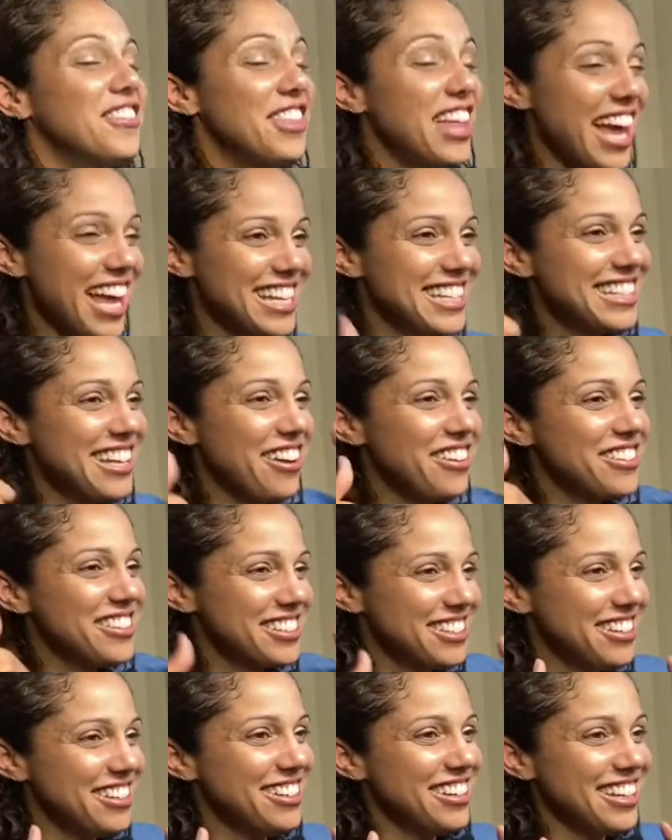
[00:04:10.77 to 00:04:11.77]
Oh, that sounds
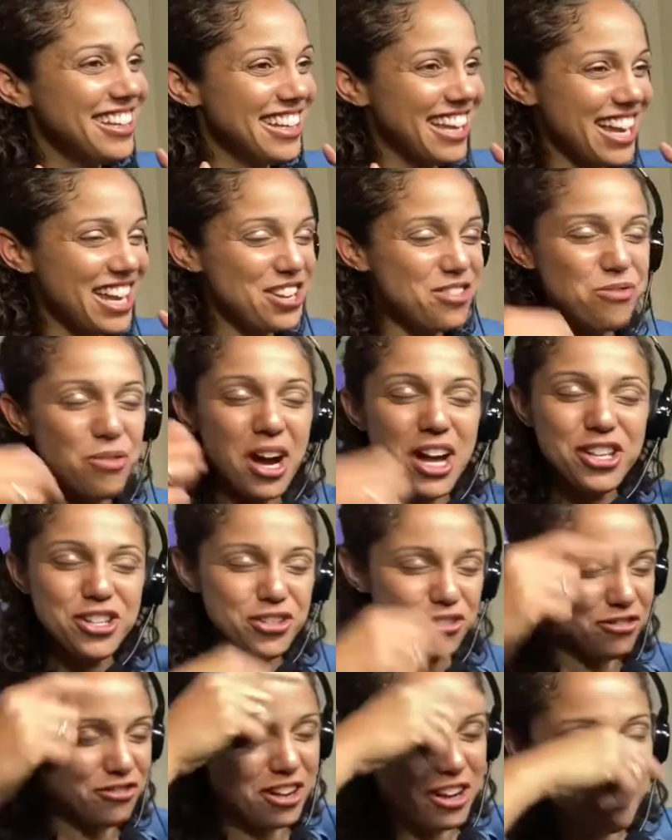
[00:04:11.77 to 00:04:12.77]
good, Elaine. Watch
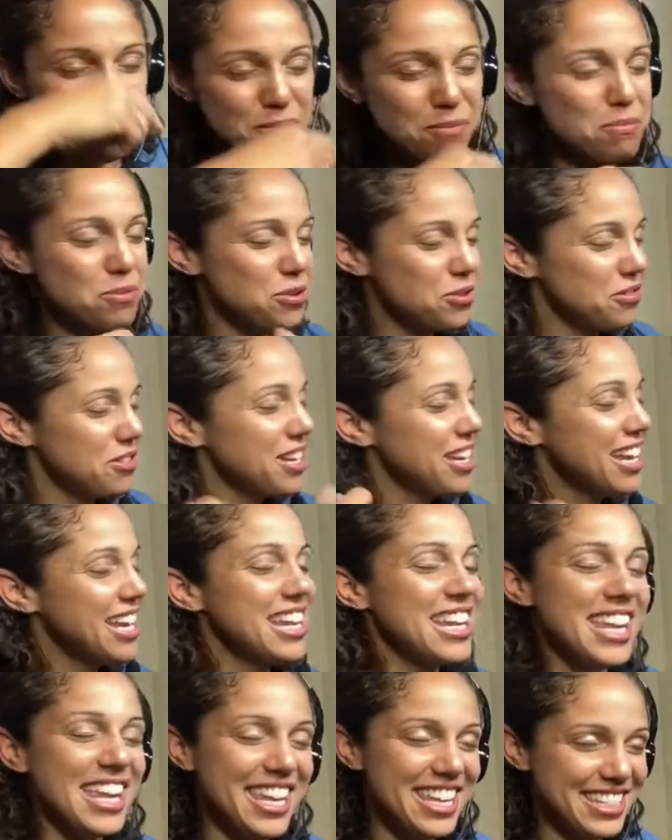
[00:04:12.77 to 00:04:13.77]
your favorite movie
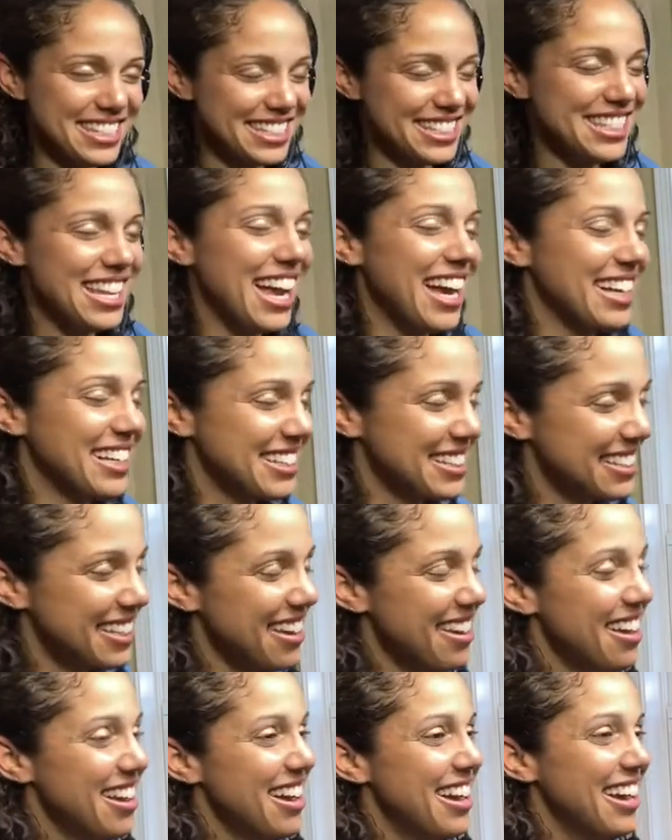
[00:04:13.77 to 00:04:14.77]
and eat snacks.
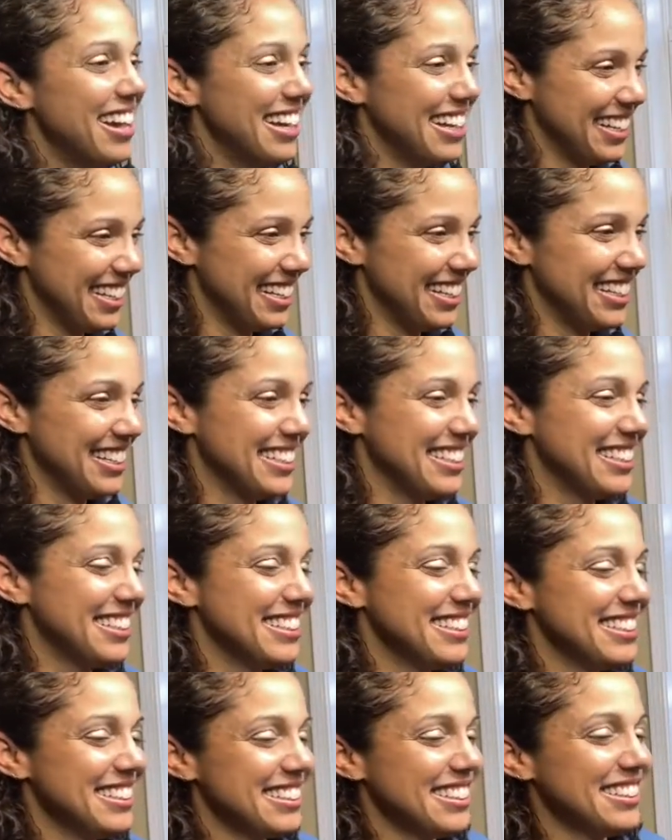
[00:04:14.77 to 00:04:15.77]
Or,
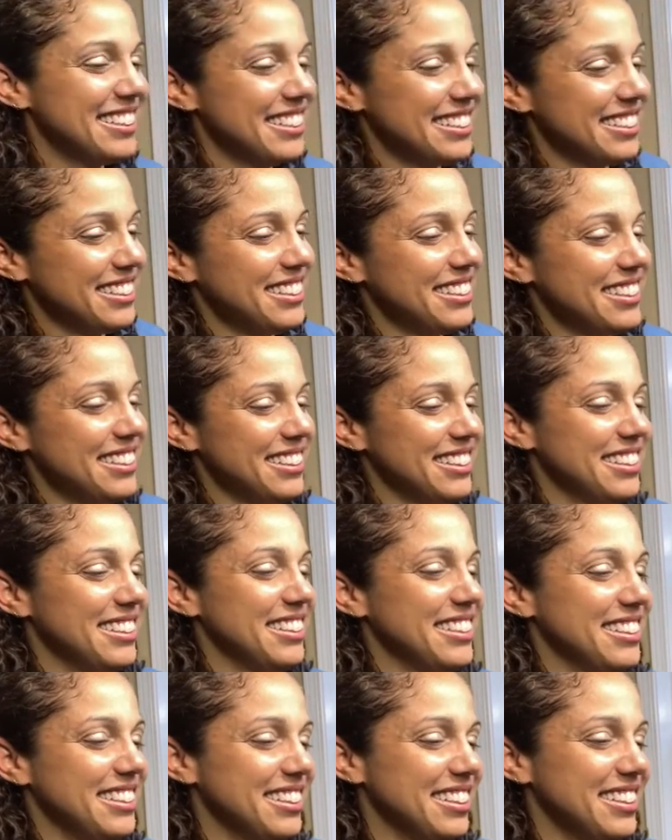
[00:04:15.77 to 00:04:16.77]
um,
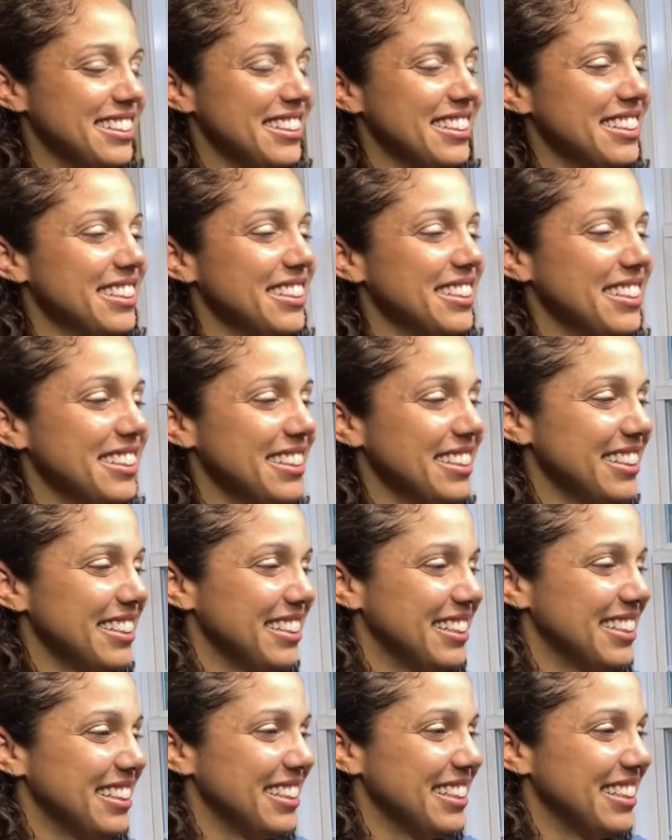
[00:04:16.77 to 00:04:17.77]
it's also
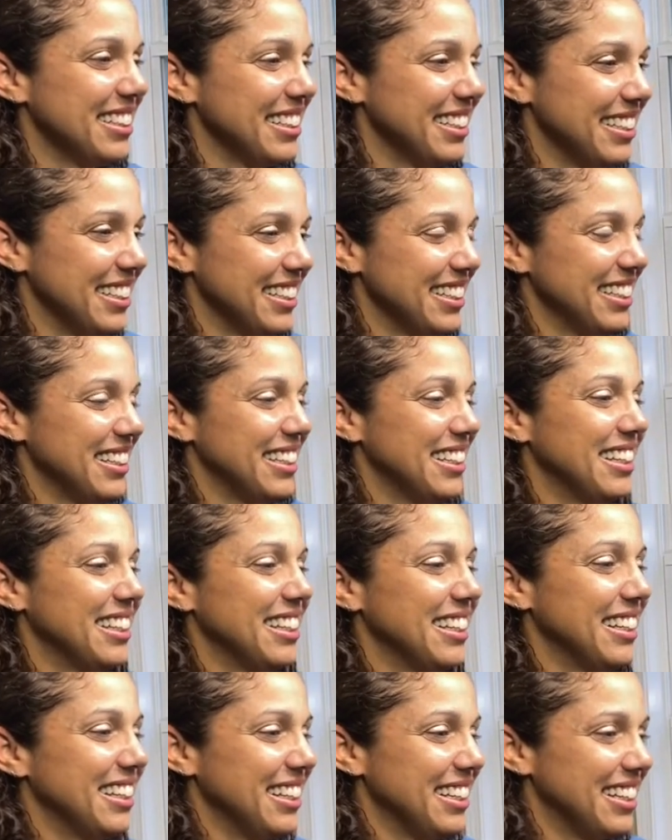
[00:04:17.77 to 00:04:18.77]
about a, a
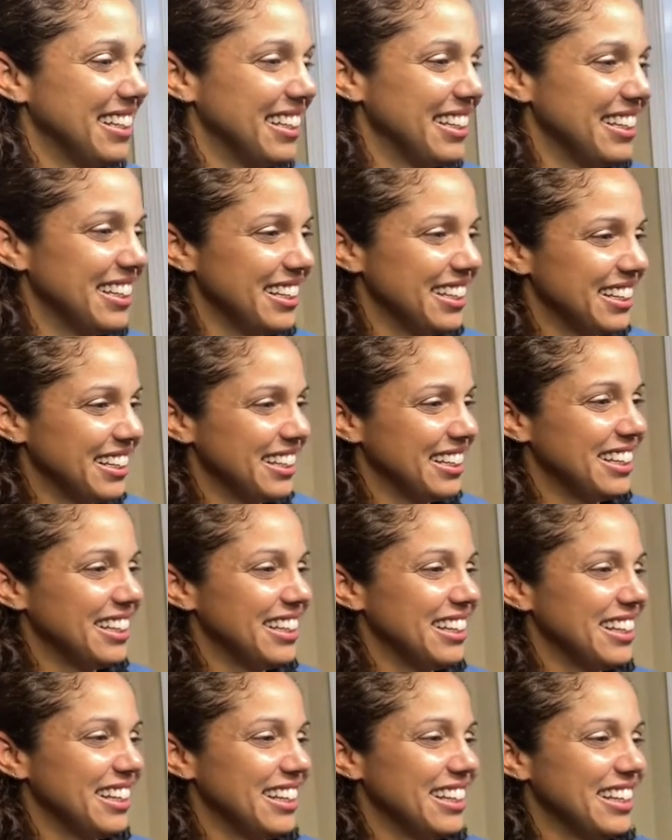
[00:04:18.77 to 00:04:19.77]
trip just
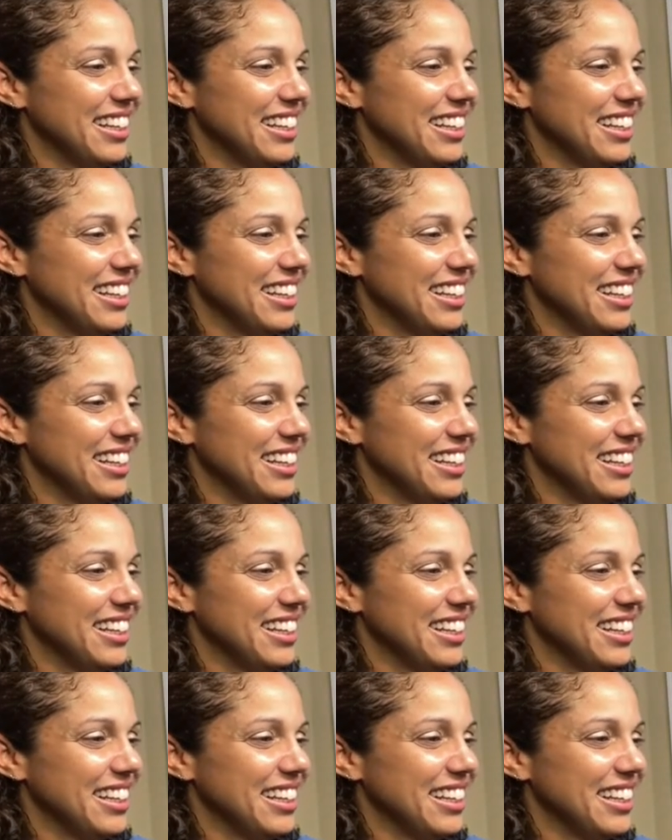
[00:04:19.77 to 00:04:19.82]
um,